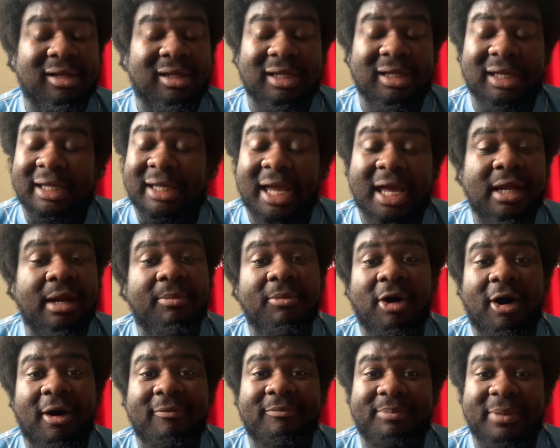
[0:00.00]
Again, I'm
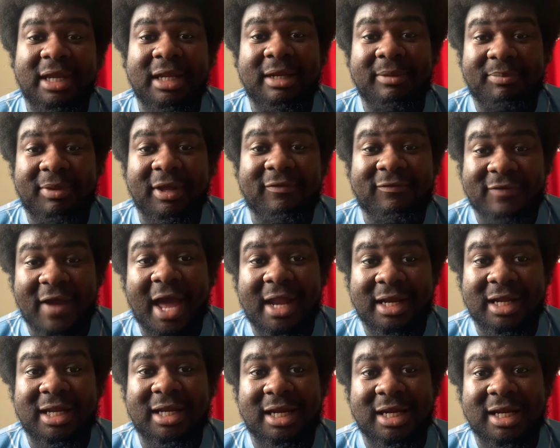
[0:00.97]
not a really big fan of
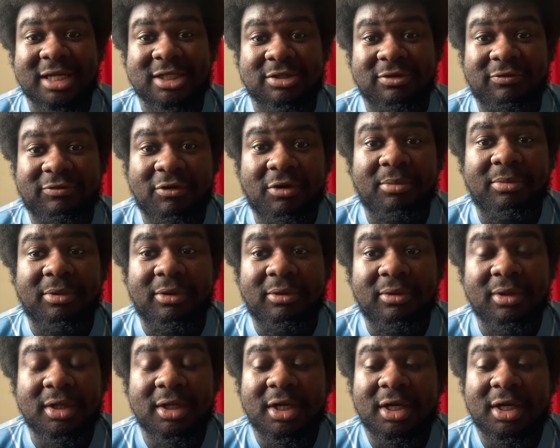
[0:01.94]
international football,